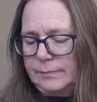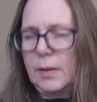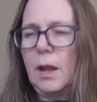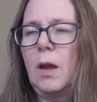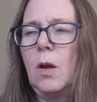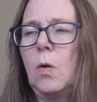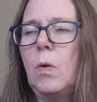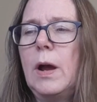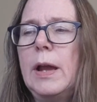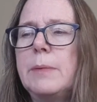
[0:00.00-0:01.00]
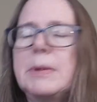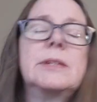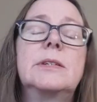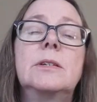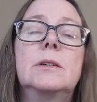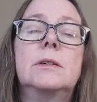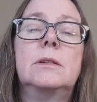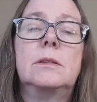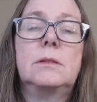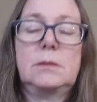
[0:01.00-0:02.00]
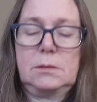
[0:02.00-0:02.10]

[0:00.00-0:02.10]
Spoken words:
it? Why am I still